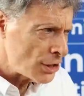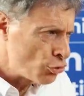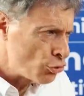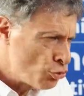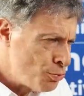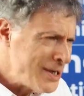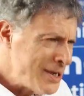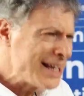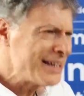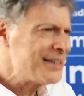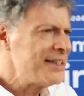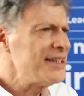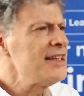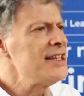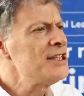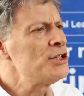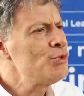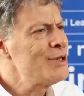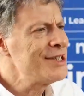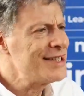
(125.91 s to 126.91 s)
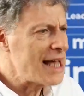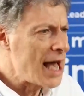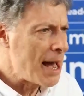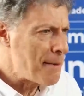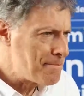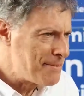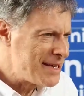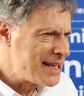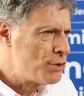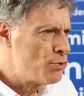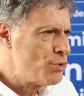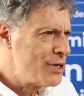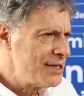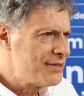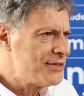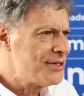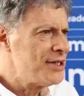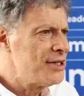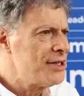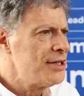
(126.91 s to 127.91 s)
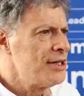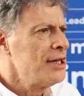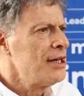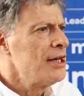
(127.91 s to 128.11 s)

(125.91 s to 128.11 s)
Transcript: to be at ease with ambiguity,